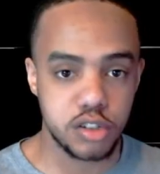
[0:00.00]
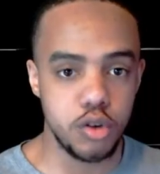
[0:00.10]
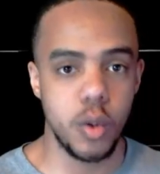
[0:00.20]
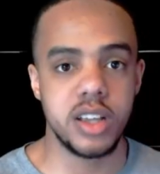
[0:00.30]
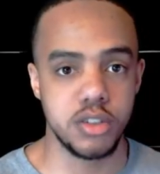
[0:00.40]

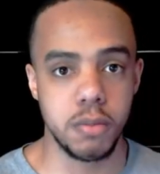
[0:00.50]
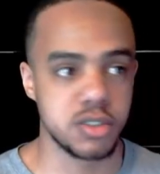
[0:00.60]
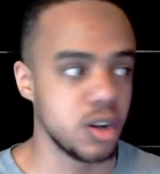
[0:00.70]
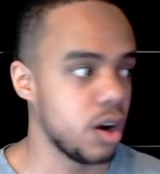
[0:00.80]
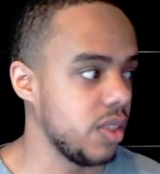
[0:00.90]
two-way
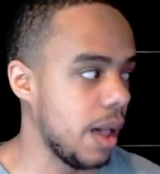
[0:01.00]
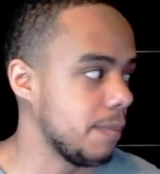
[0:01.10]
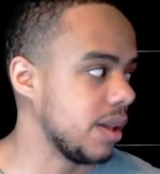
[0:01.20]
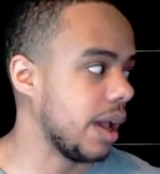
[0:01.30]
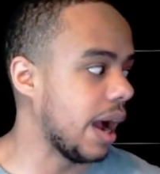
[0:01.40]
superstar in the
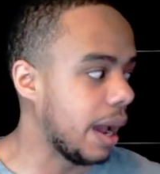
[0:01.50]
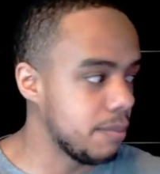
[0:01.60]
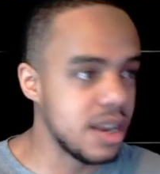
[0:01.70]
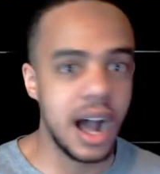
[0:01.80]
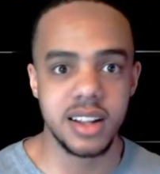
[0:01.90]
NBA. I
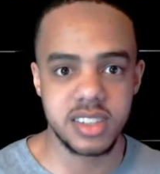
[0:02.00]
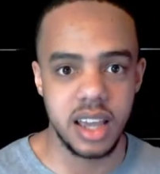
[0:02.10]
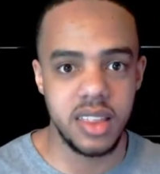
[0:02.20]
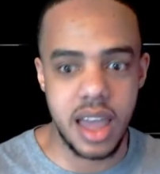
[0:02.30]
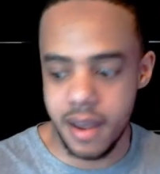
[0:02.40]
am not
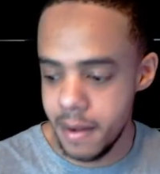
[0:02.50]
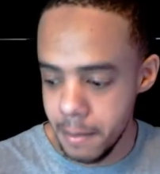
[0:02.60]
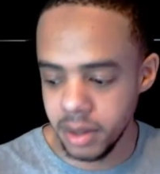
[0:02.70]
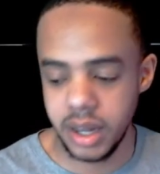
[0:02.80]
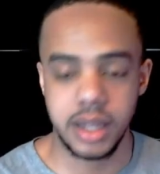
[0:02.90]
saying that
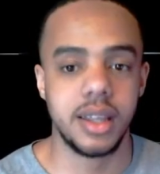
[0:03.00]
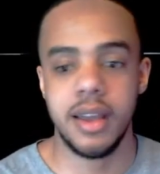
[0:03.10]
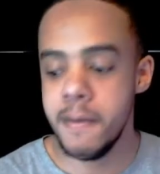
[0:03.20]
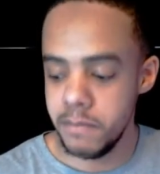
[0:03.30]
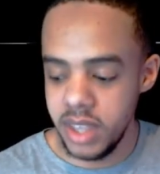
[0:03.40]
politely.
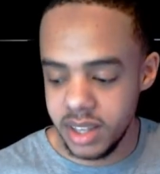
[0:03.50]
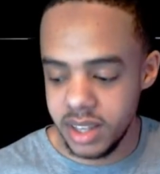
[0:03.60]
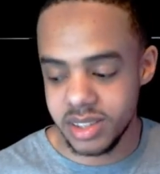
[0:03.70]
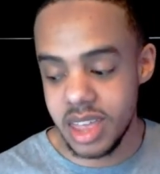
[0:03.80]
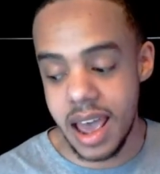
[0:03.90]
He
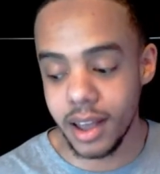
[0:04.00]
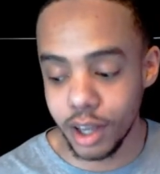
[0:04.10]
is that